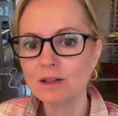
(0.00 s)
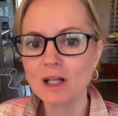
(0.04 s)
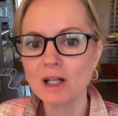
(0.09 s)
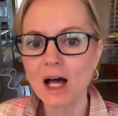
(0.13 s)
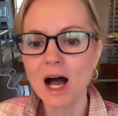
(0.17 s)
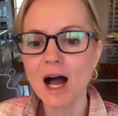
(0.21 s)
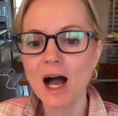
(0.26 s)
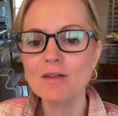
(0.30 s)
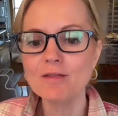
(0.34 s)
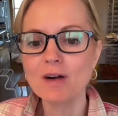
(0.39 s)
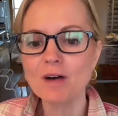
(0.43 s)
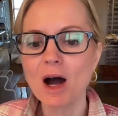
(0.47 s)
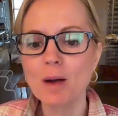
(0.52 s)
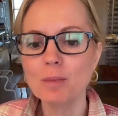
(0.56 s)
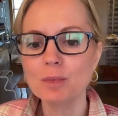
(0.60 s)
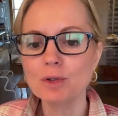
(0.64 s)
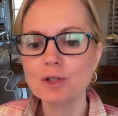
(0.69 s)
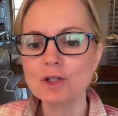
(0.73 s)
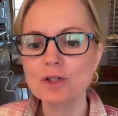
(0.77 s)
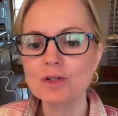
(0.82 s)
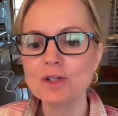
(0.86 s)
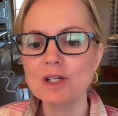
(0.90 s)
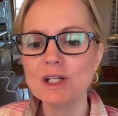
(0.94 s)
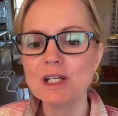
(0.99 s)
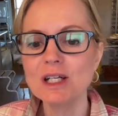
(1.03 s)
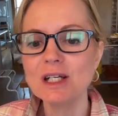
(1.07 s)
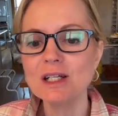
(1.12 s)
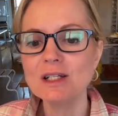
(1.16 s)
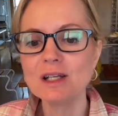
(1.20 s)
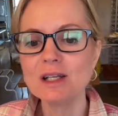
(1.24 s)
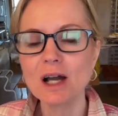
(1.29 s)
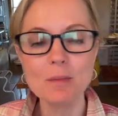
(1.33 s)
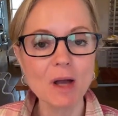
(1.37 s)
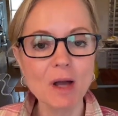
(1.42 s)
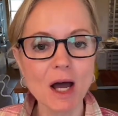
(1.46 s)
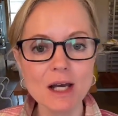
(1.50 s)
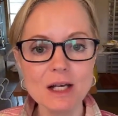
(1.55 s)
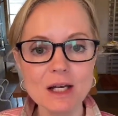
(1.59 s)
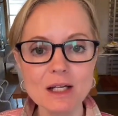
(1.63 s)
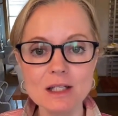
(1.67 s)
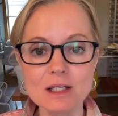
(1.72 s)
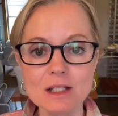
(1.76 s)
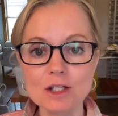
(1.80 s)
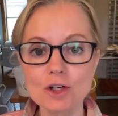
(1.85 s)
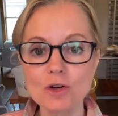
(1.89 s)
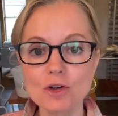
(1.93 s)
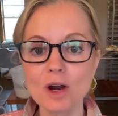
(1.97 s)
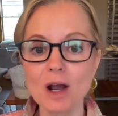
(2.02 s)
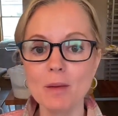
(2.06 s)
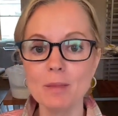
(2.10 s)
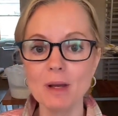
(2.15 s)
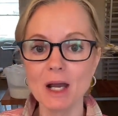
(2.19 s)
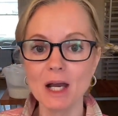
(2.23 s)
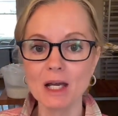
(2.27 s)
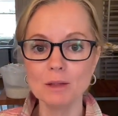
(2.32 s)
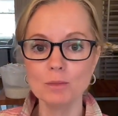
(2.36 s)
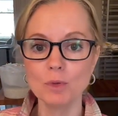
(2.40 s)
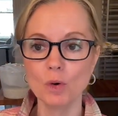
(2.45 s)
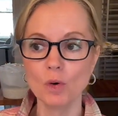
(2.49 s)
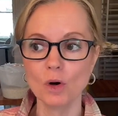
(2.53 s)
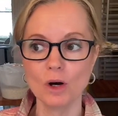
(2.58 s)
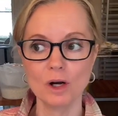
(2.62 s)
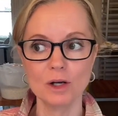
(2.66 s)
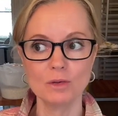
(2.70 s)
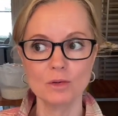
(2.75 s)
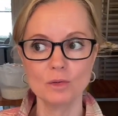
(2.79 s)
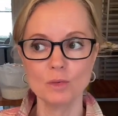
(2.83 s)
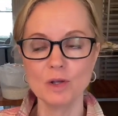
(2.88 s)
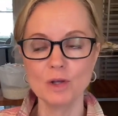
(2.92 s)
live opportunities. I'm not on Instagram anymore.